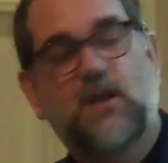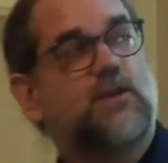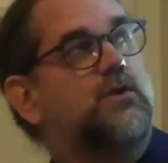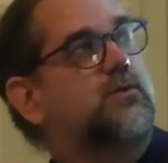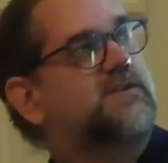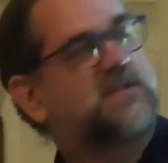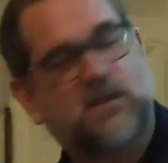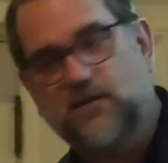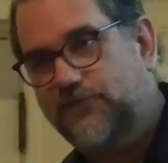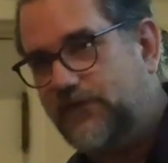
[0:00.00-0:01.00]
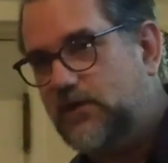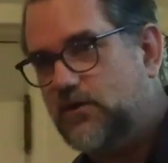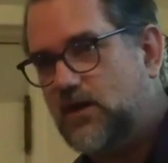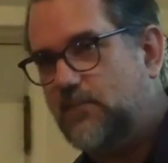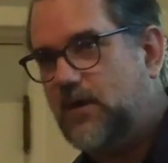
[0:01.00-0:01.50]
you will see a figure
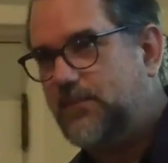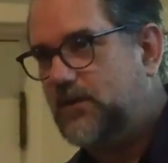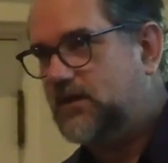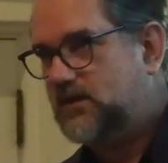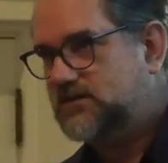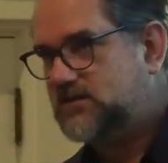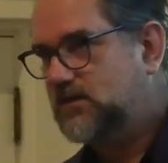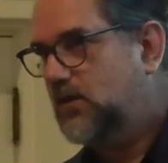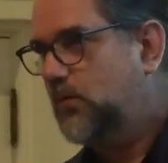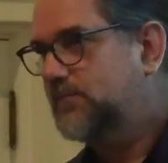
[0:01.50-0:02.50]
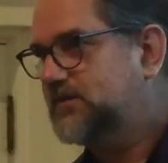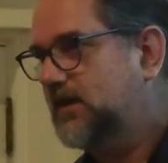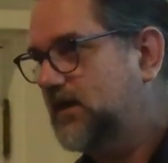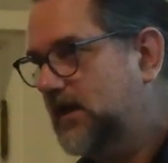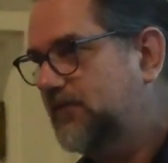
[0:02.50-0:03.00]
come up, a
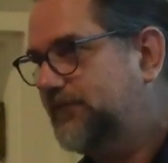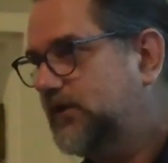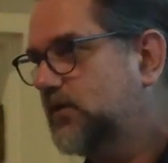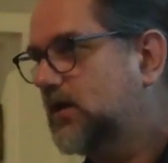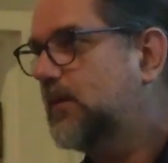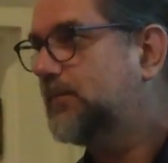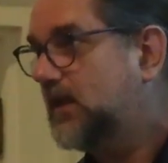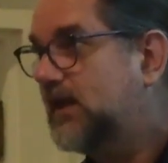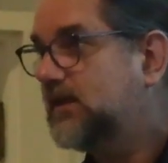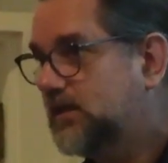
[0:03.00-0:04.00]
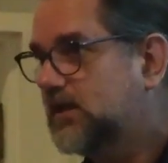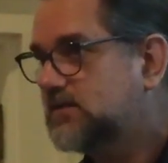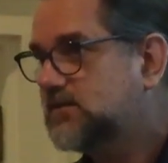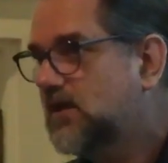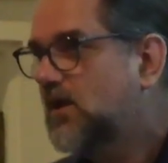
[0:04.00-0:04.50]
website and a figure come up like this.